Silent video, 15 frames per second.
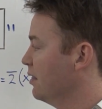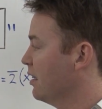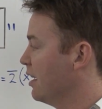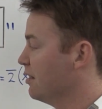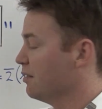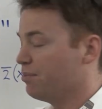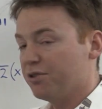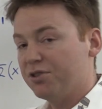
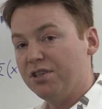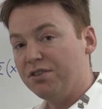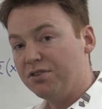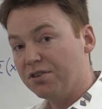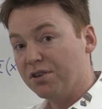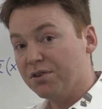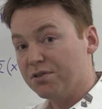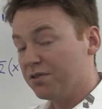And the
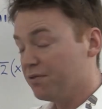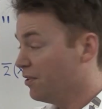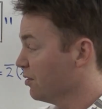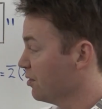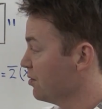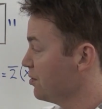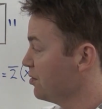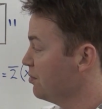procedure goes as
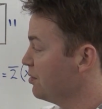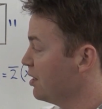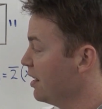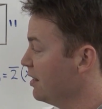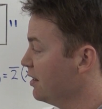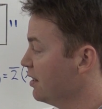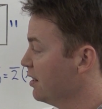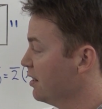follows You
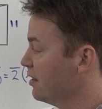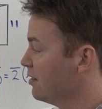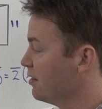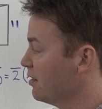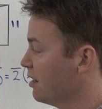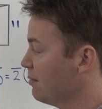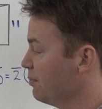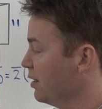take
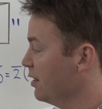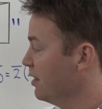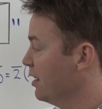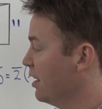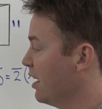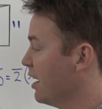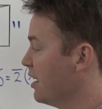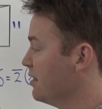the number
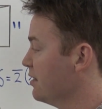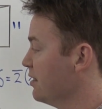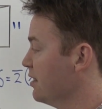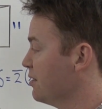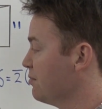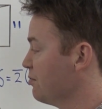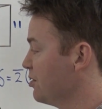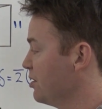and
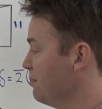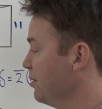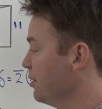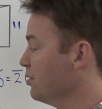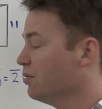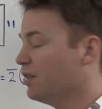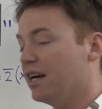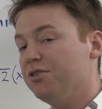its
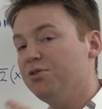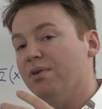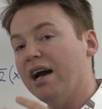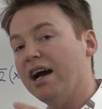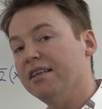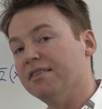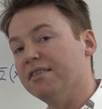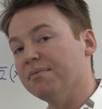reciprocal and you
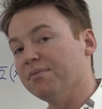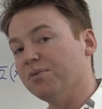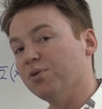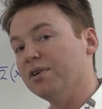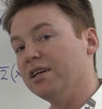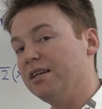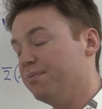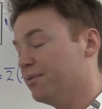add them
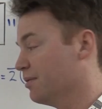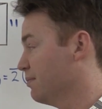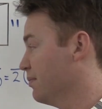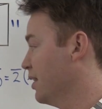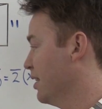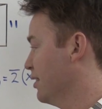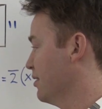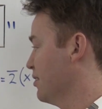or heap them,
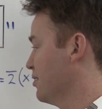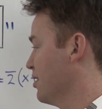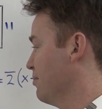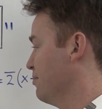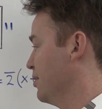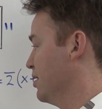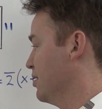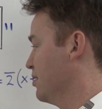and the
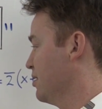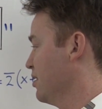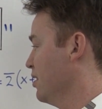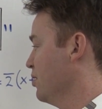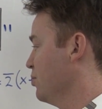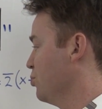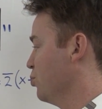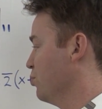sum is
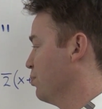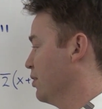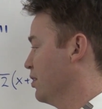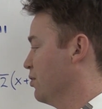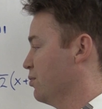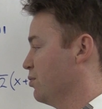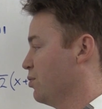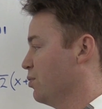
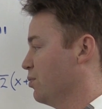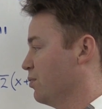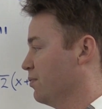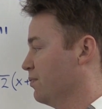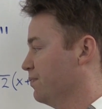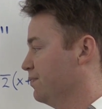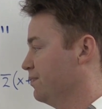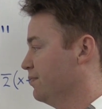2.02.
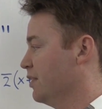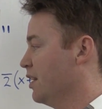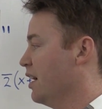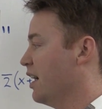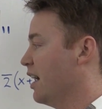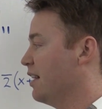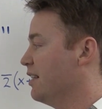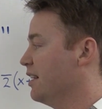
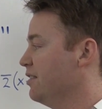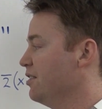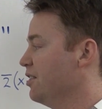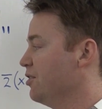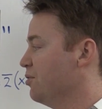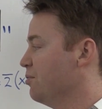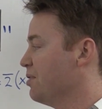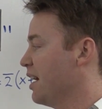And
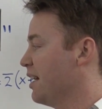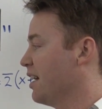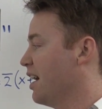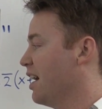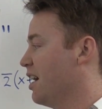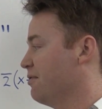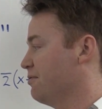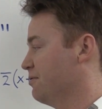then you take
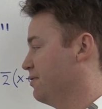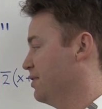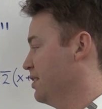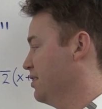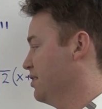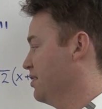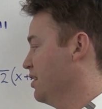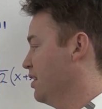half of
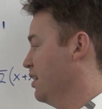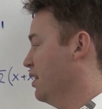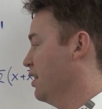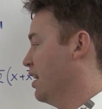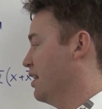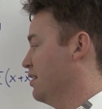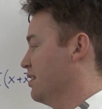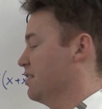this,
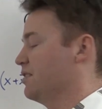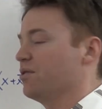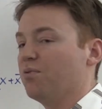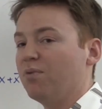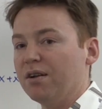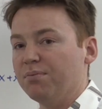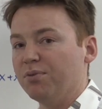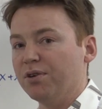and that's
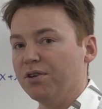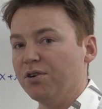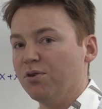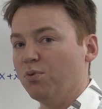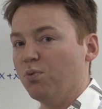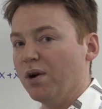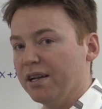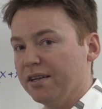
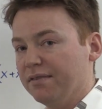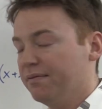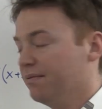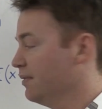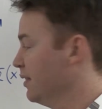1.01.